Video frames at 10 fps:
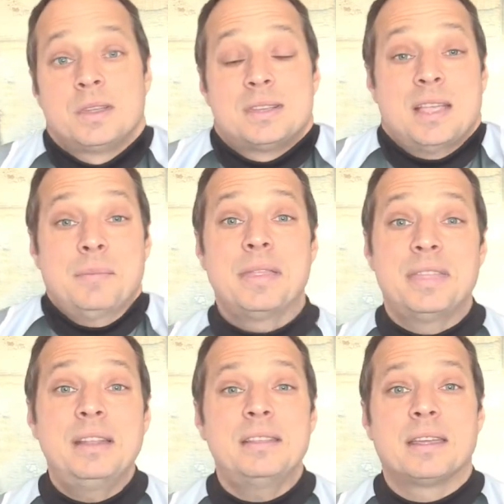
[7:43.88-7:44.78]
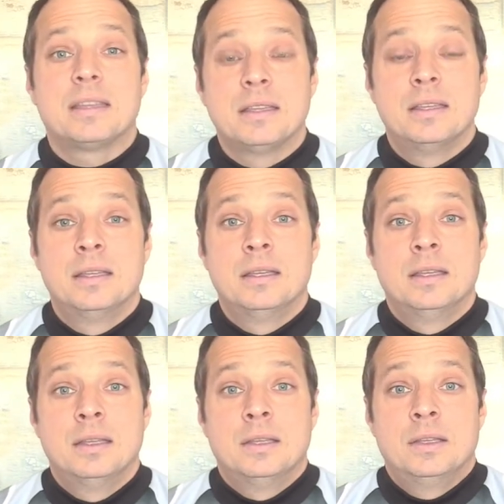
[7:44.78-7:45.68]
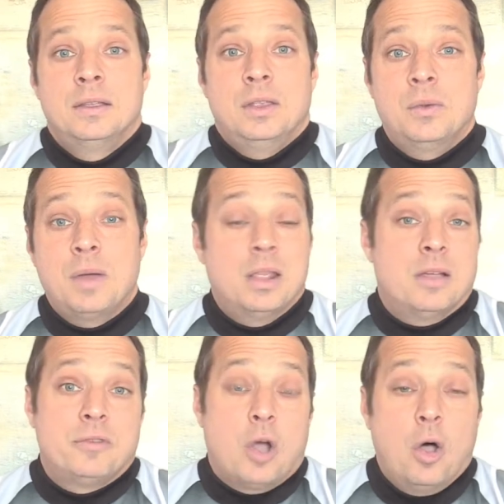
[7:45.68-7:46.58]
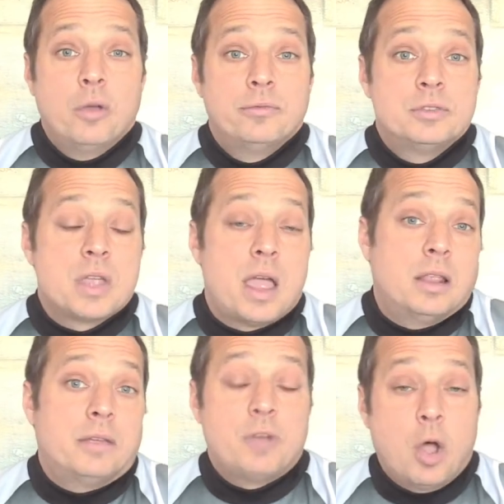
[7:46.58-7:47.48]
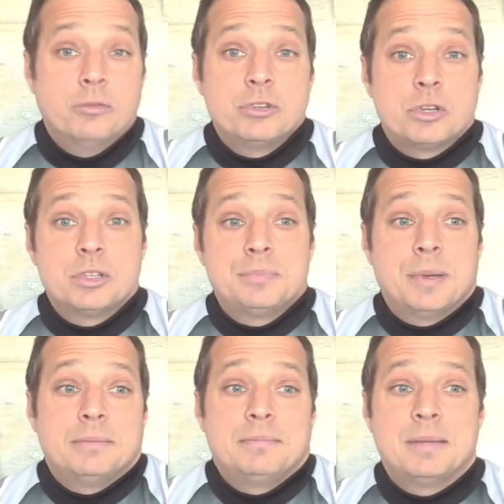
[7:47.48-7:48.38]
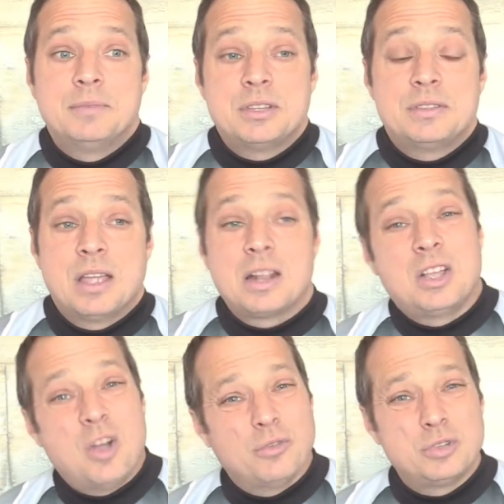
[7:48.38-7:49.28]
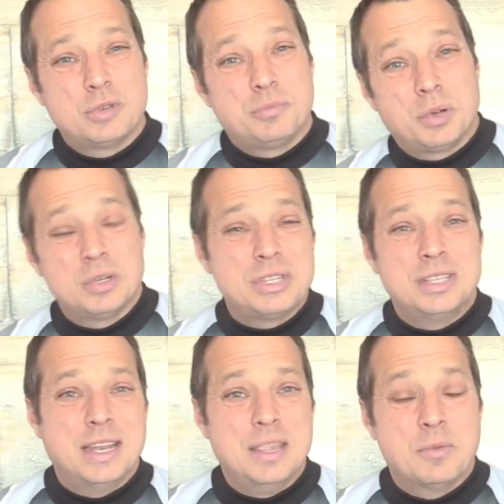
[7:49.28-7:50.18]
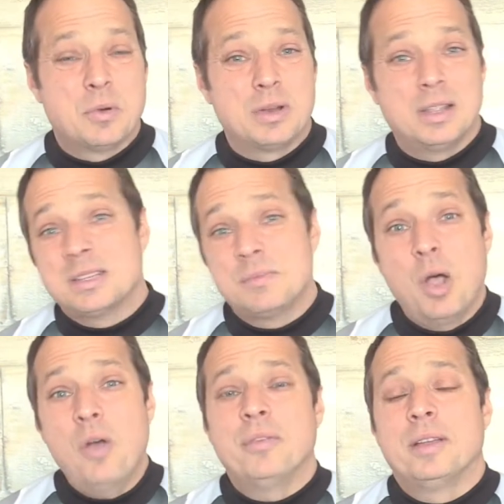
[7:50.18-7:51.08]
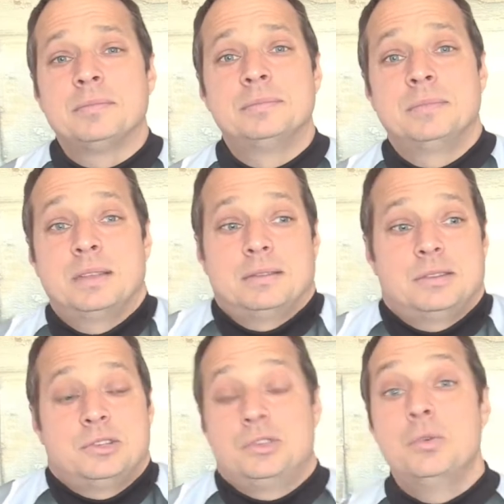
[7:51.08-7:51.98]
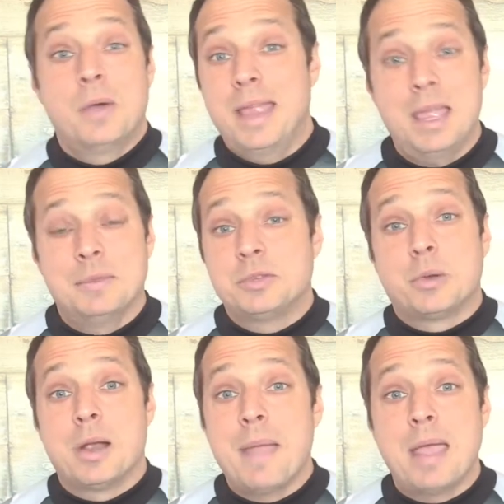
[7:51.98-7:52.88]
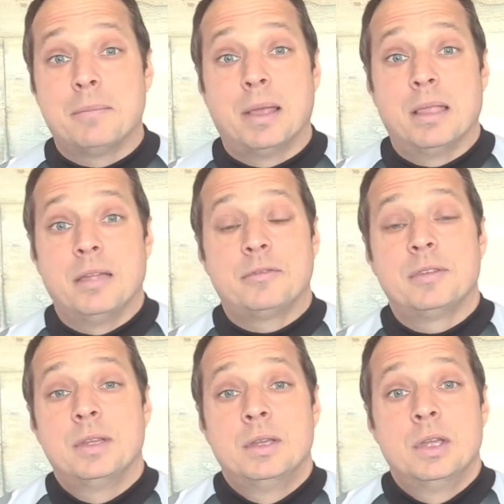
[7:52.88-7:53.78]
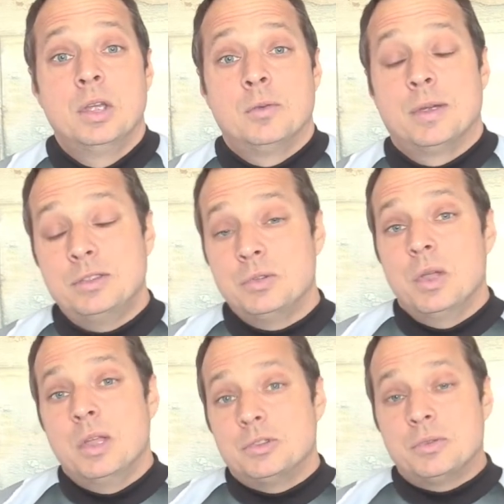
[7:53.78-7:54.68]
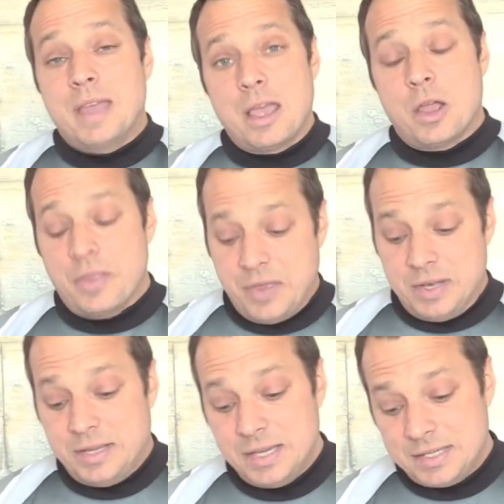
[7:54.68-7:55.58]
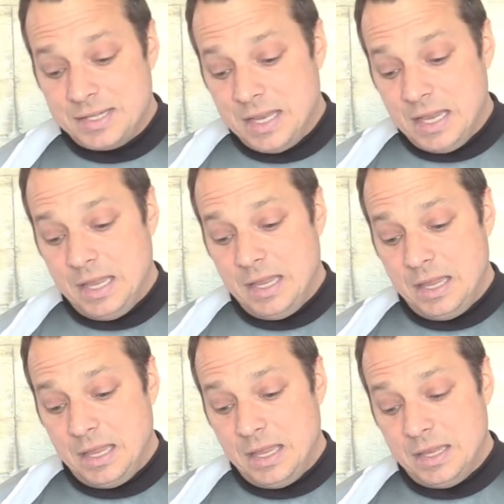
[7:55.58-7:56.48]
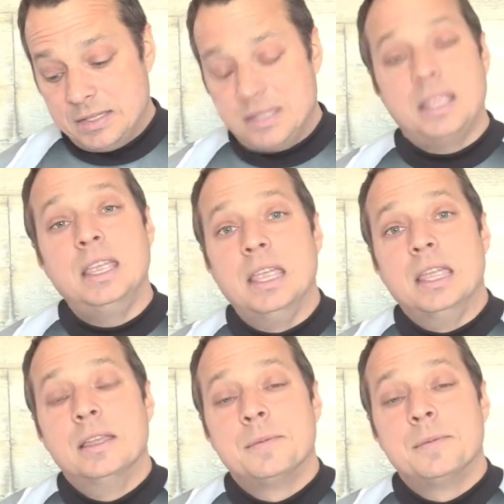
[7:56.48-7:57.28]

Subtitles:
because I'm authentic. You know, I love golf, so I love golf shirts, but I'm just not a golf shirt person anymore unless I'm golfing. And just who I am, it's where I'm at in my life. Right? So that authenticity is key.